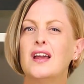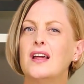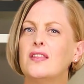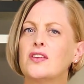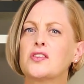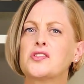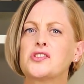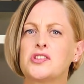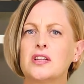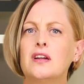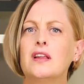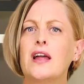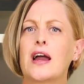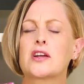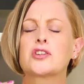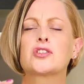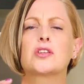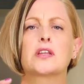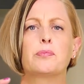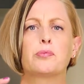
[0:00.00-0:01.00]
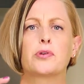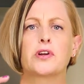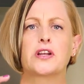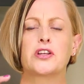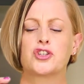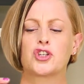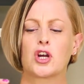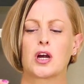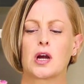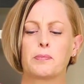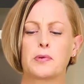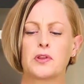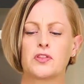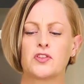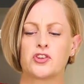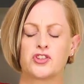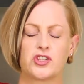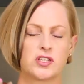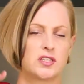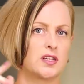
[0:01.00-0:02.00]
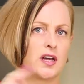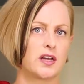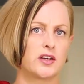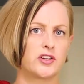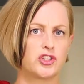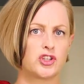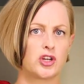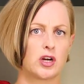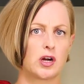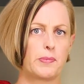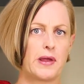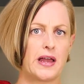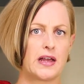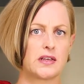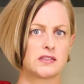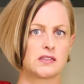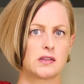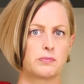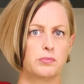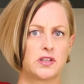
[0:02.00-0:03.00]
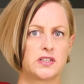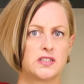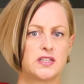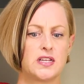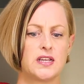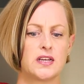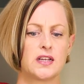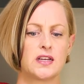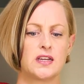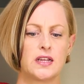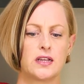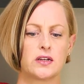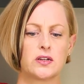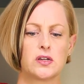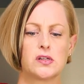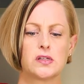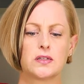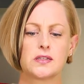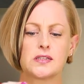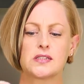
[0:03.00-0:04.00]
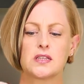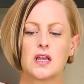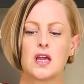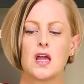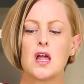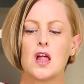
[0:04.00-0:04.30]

They're still actually pretty sharp, they're just not as sharp as the Platina needles.